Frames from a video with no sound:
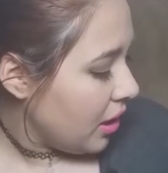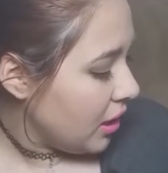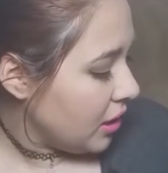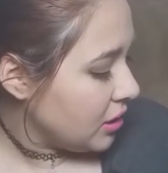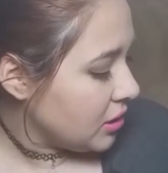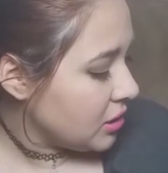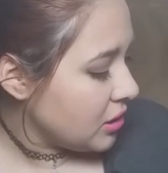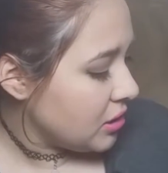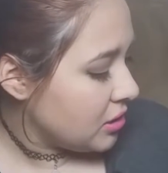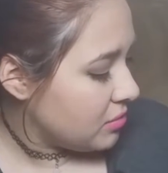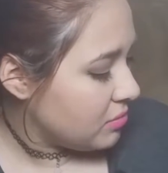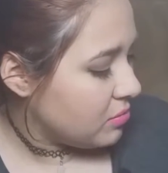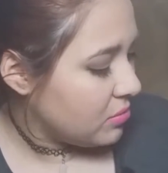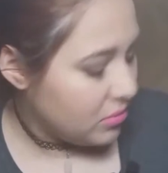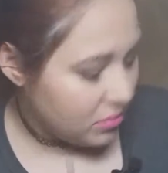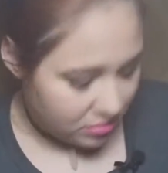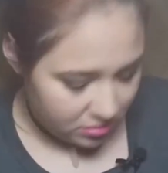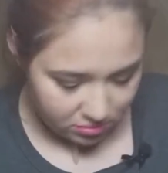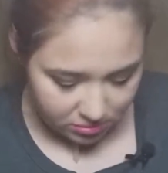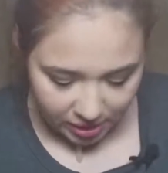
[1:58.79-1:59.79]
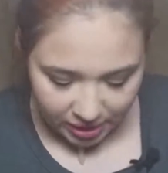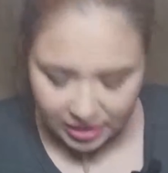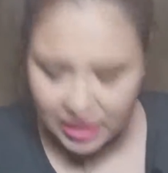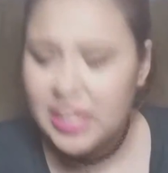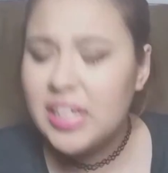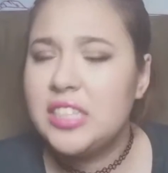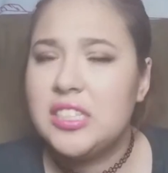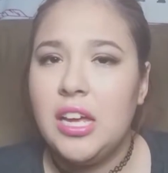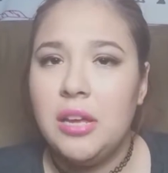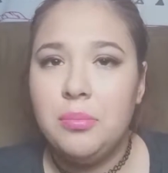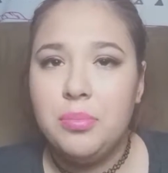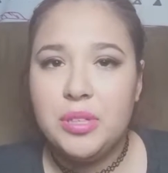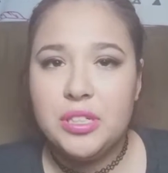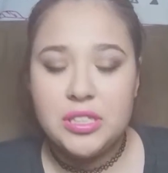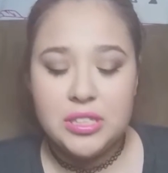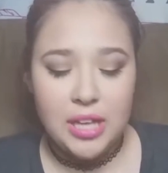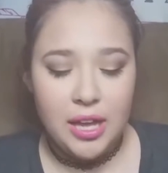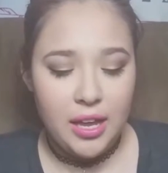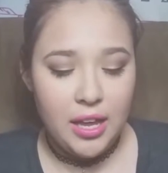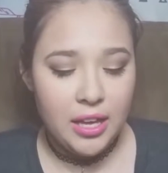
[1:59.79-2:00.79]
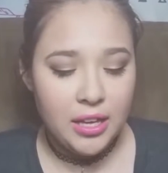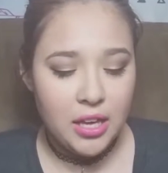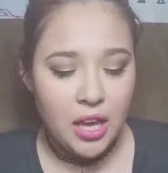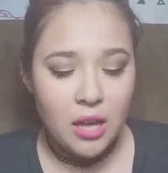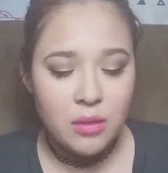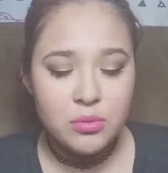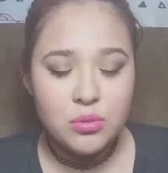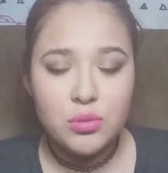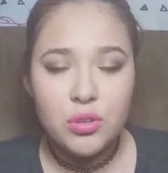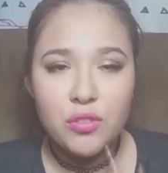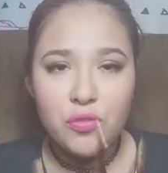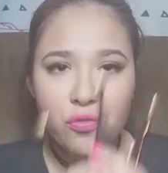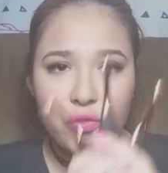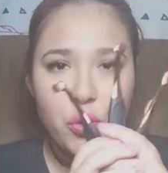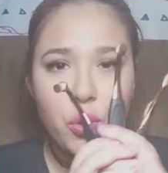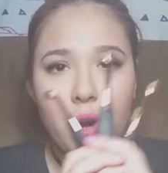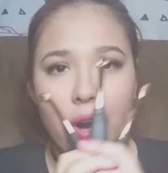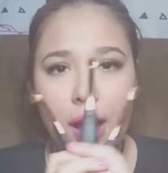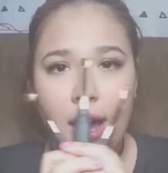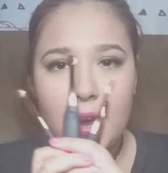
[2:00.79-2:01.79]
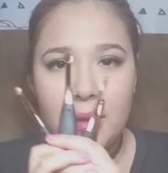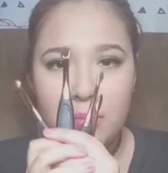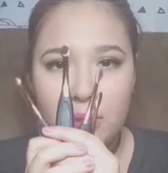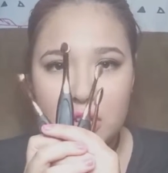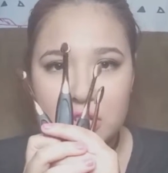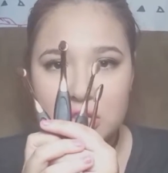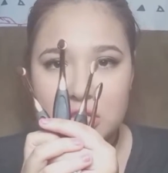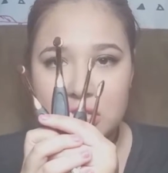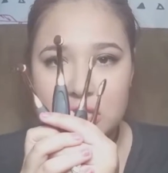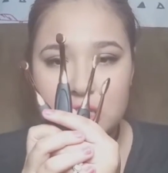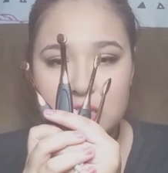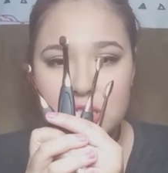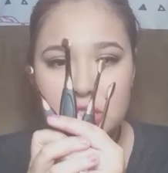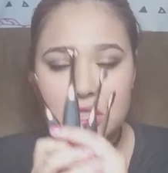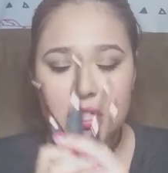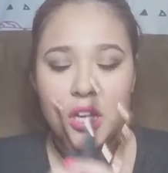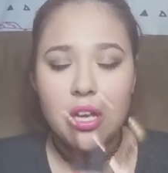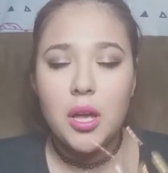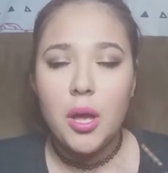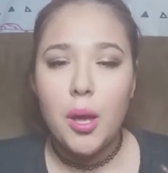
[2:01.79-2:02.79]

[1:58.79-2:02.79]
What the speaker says: it's I think a 10-piece set. It comes with 4 eye brushes,